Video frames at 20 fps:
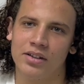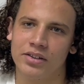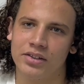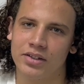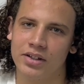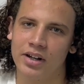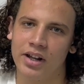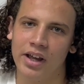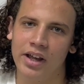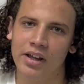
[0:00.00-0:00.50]

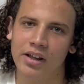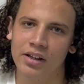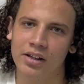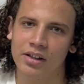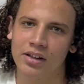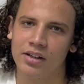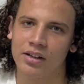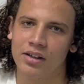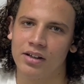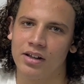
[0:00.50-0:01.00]
today
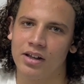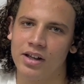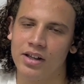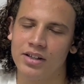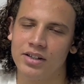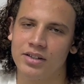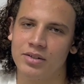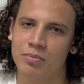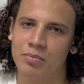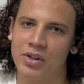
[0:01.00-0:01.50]

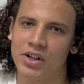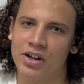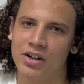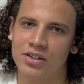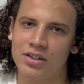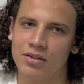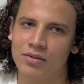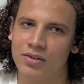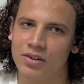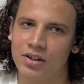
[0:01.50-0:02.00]
is
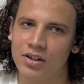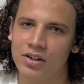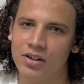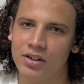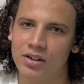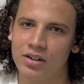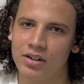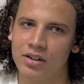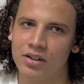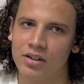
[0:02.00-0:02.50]
because of her.